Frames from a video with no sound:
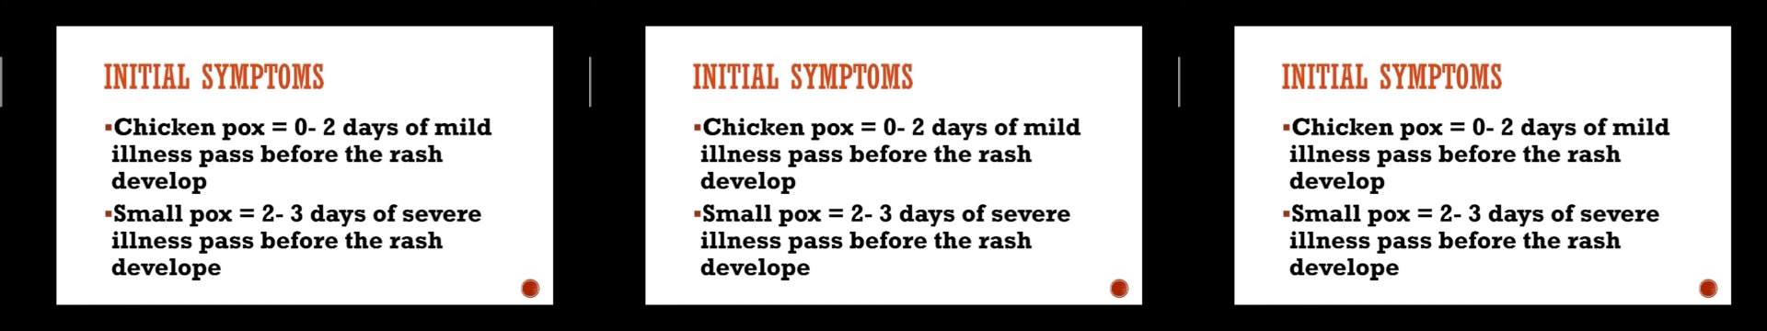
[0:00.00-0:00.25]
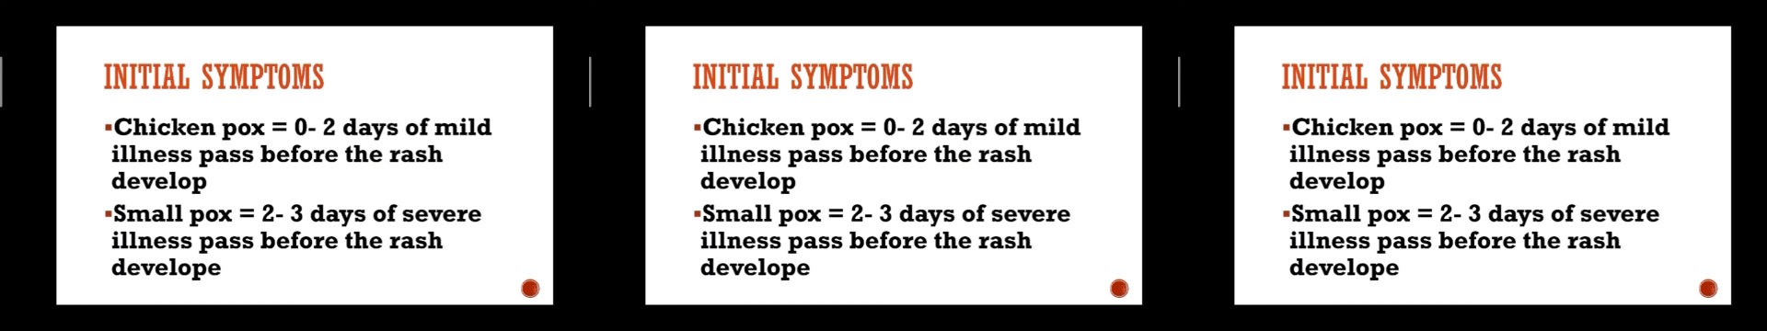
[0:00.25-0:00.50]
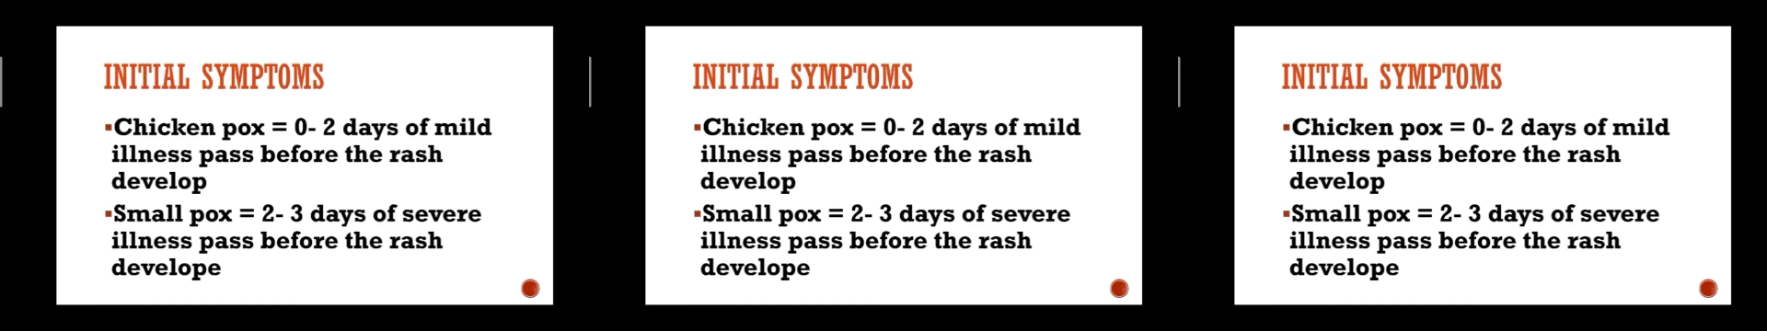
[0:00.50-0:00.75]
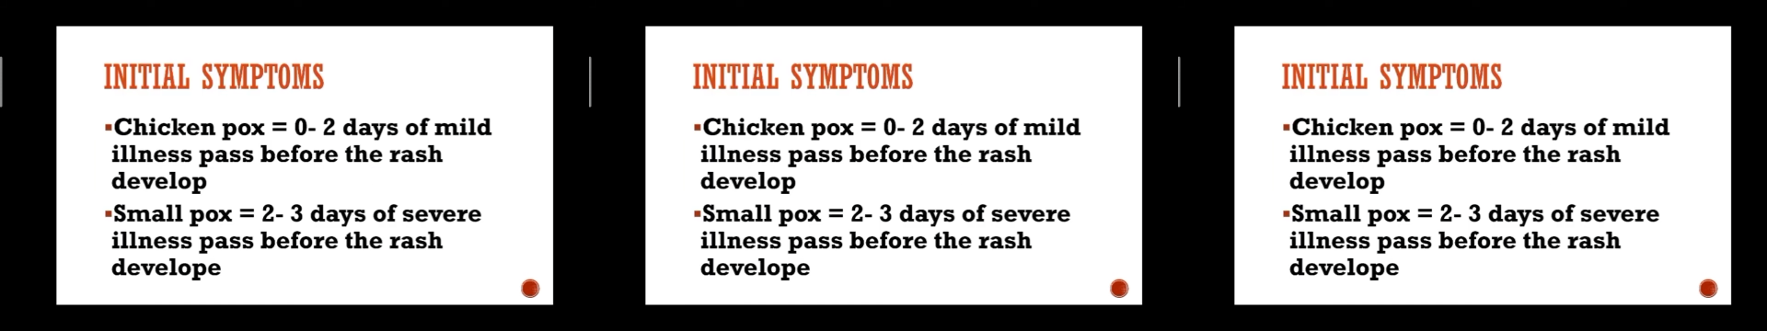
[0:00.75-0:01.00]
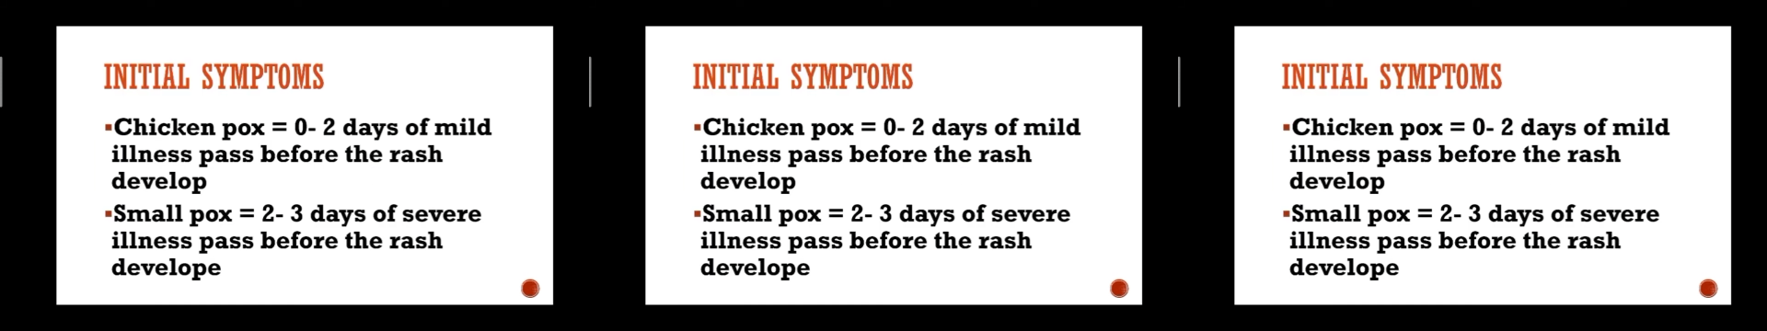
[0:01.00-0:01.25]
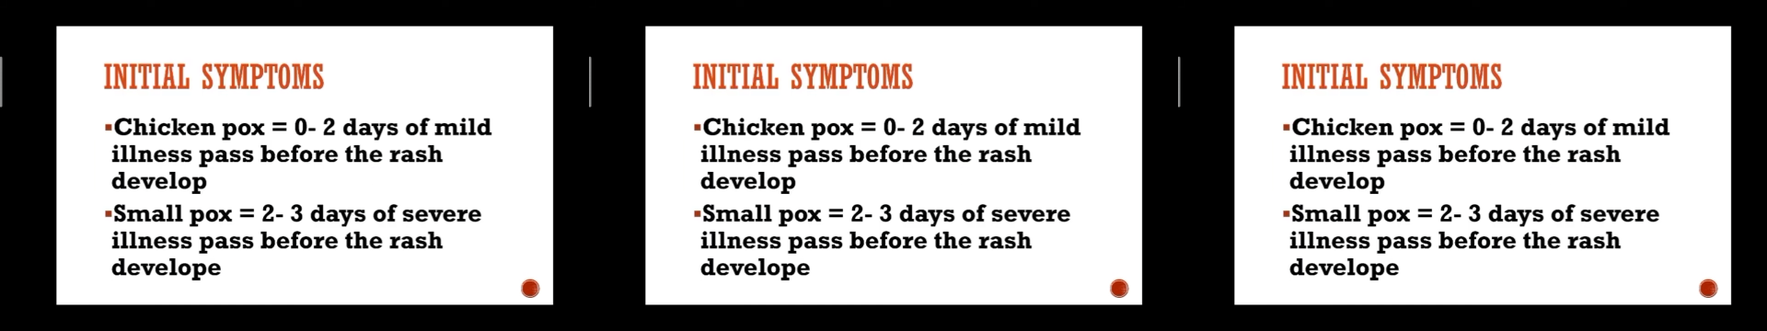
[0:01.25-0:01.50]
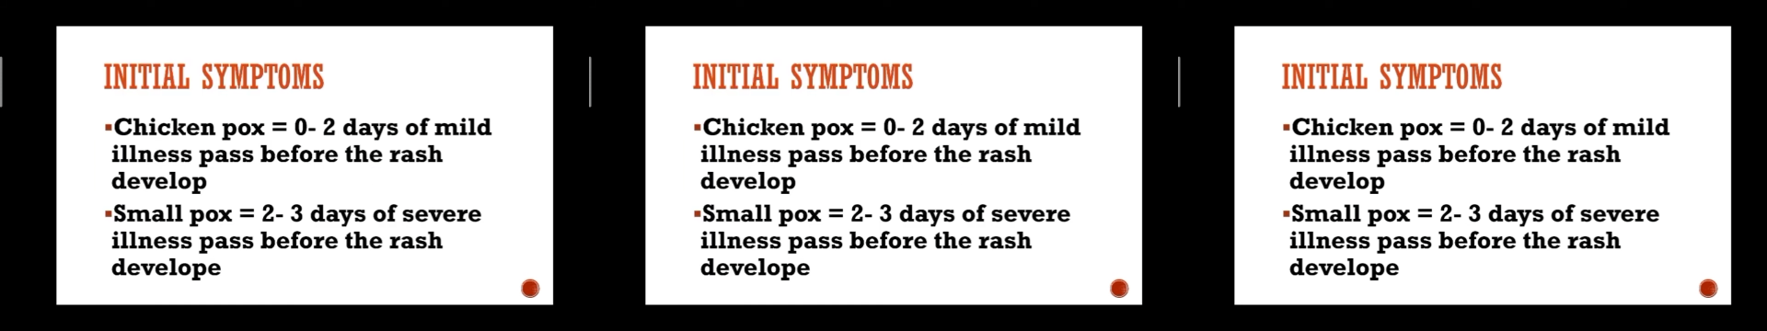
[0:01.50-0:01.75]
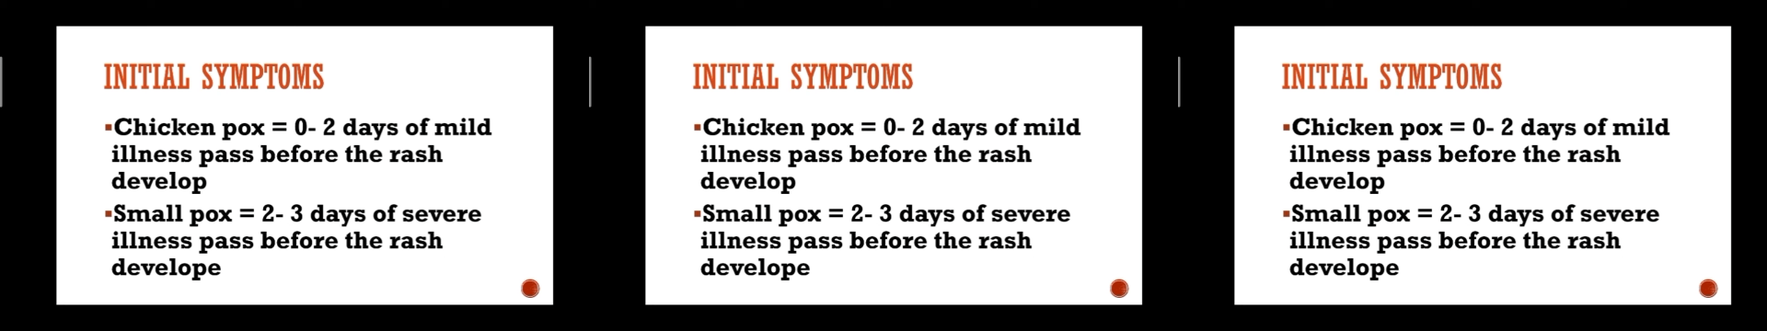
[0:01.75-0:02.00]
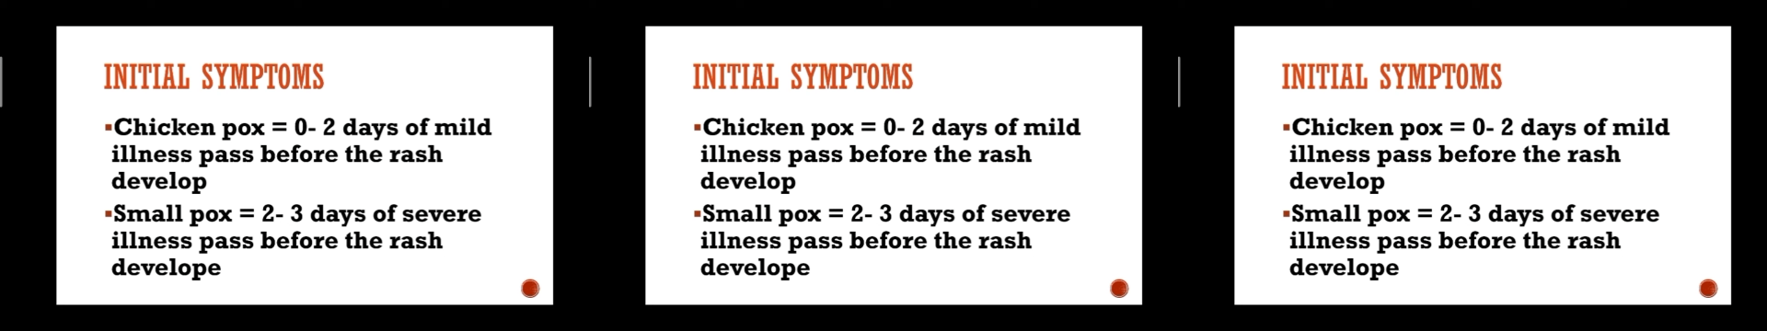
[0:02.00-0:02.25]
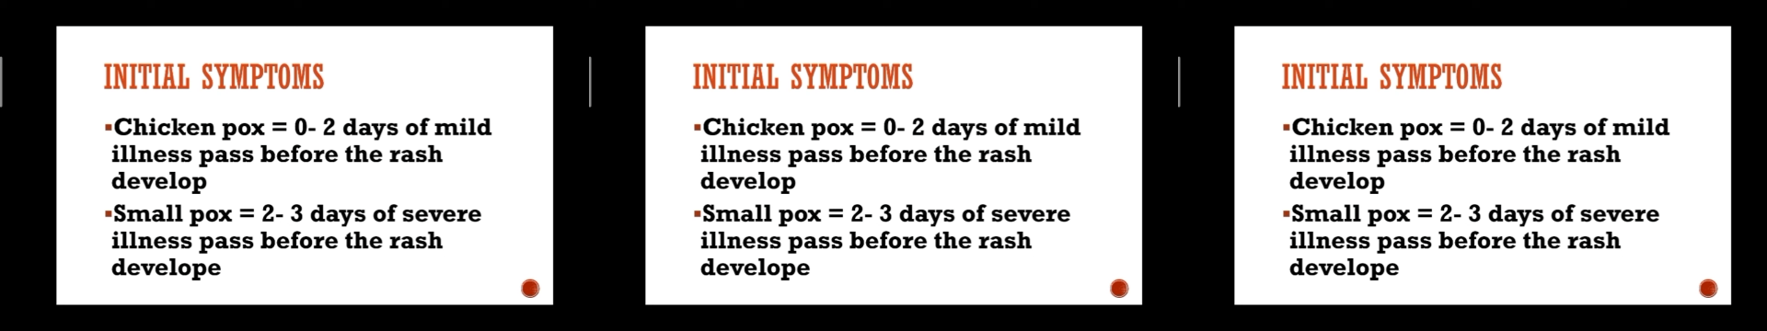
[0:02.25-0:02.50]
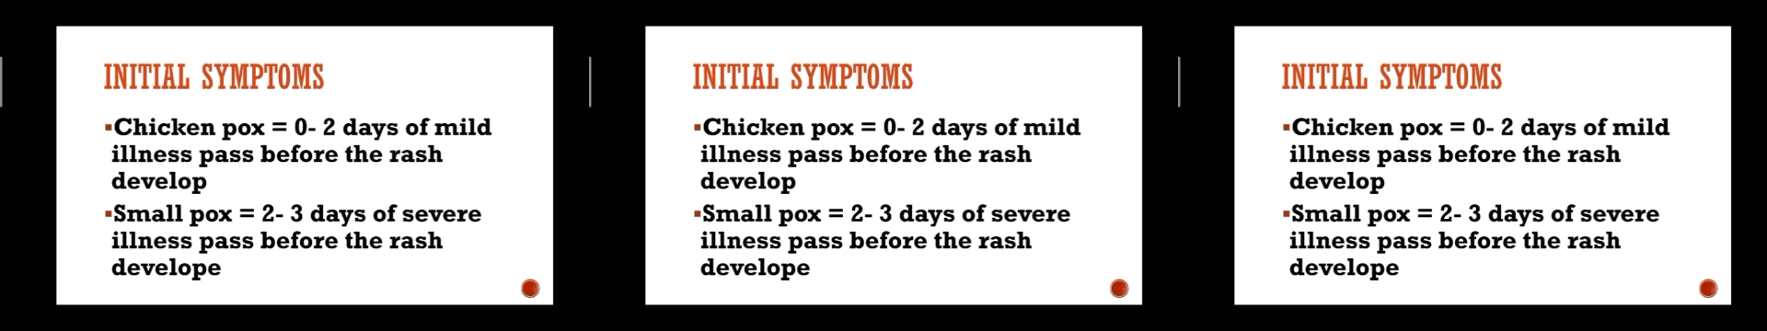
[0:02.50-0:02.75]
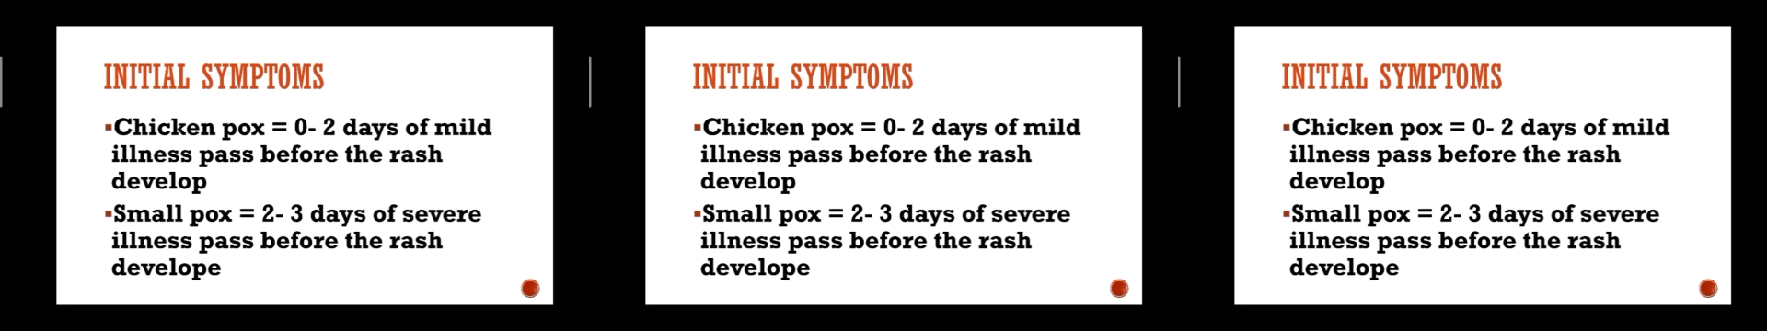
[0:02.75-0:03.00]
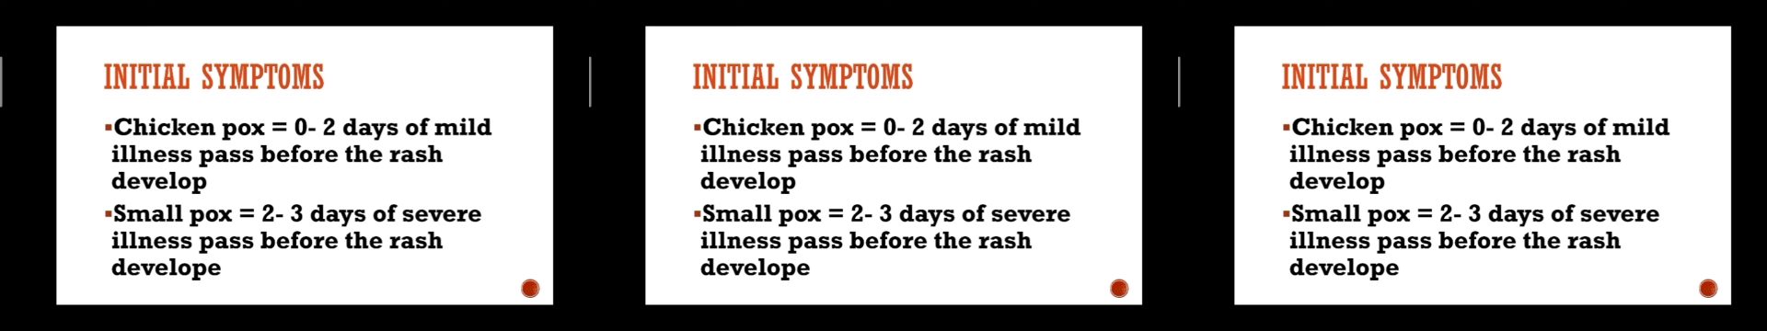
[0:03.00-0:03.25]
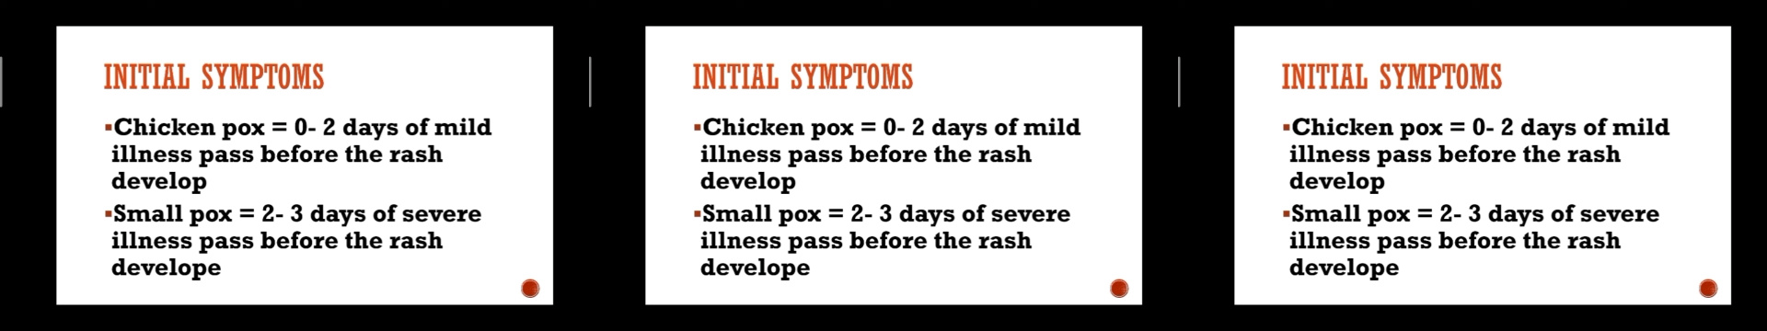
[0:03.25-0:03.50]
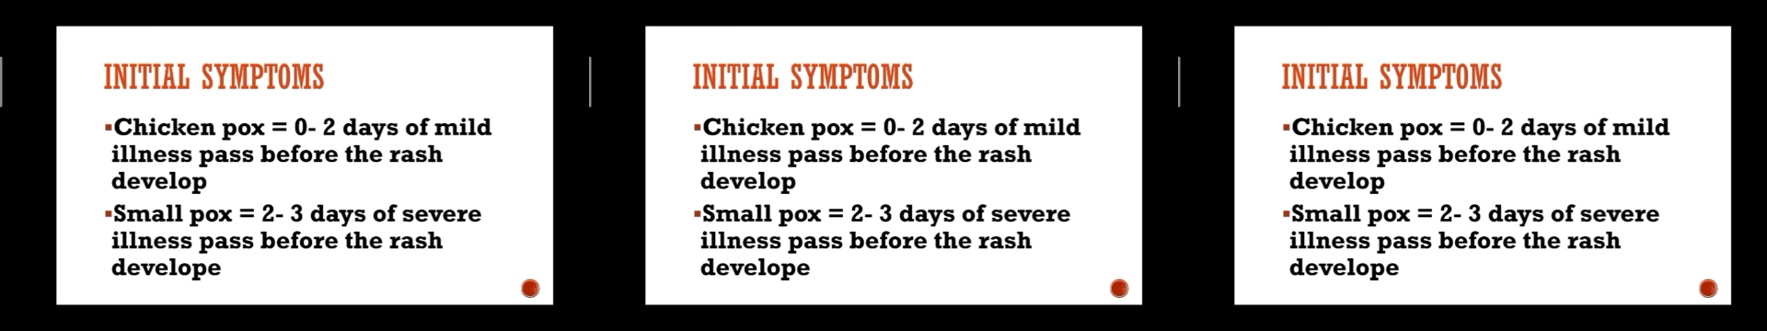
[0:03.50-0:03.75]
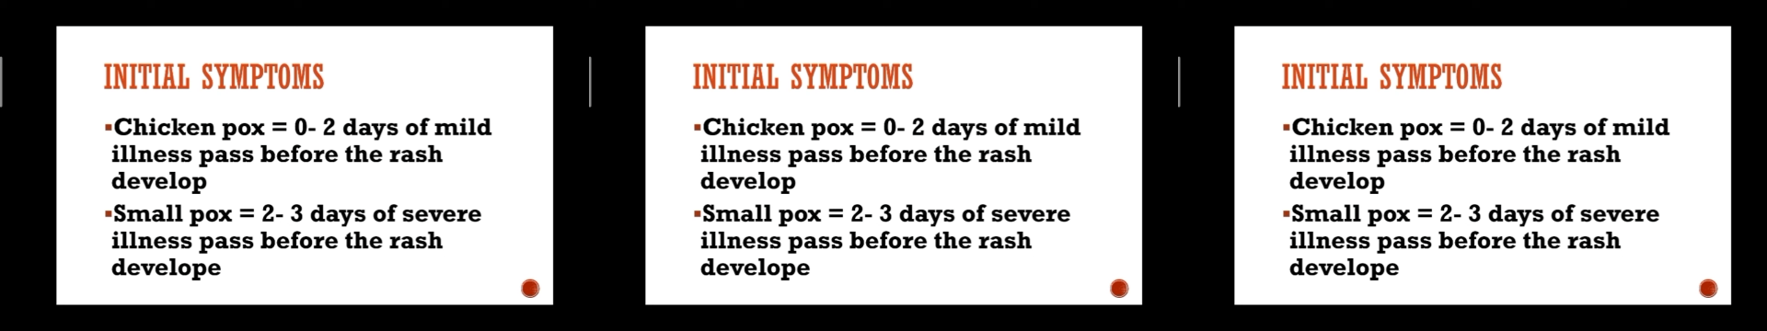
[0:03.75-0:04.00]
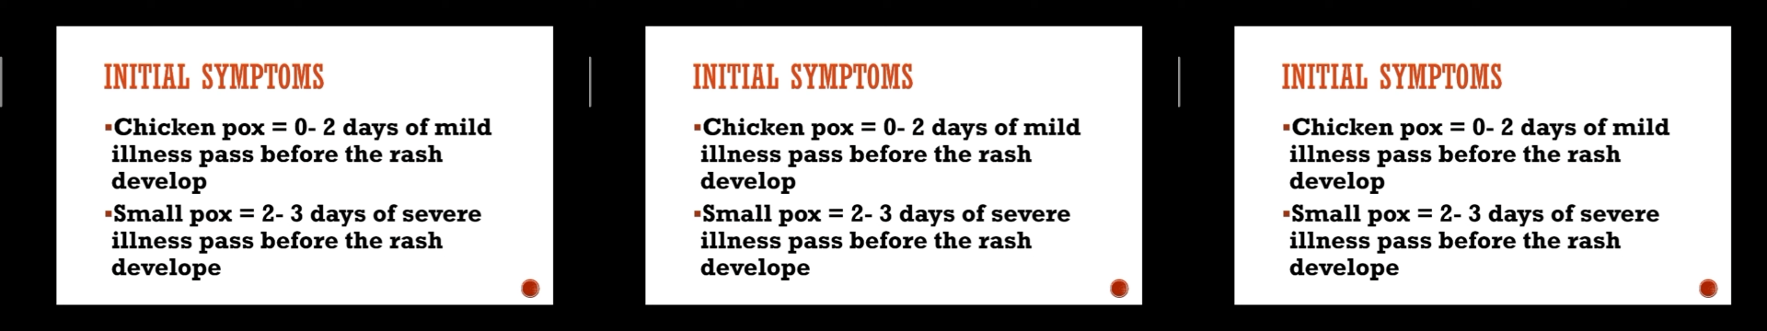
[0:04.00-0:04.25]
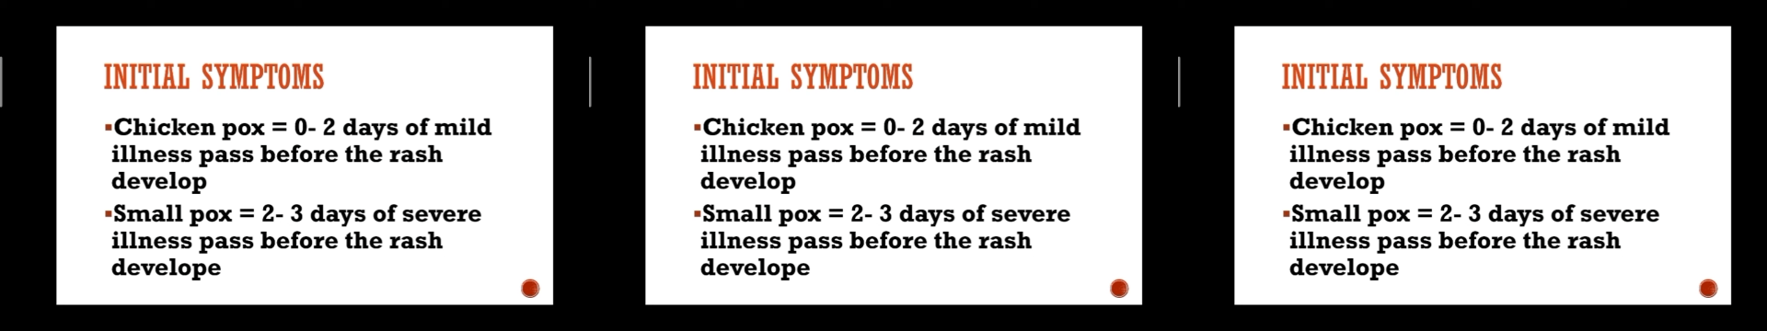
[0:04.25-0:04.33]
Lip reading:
No face is visible, so there are no lips to read.